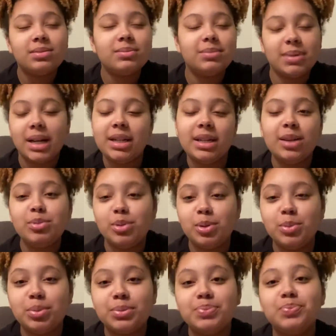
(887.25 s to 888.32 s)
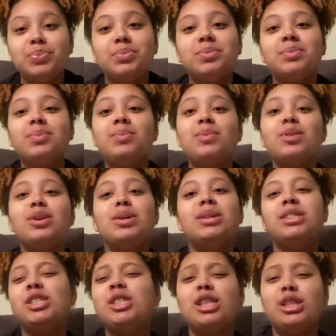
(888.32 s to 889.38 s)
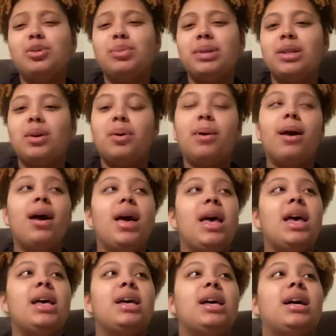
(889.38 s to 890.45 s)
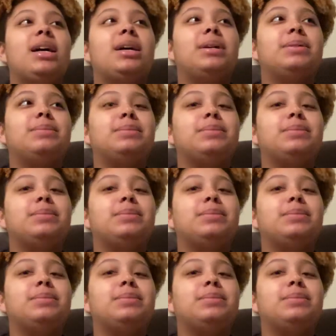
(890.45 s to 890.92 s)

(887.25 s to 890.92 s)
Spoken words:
But I did poop. Just a little bit though.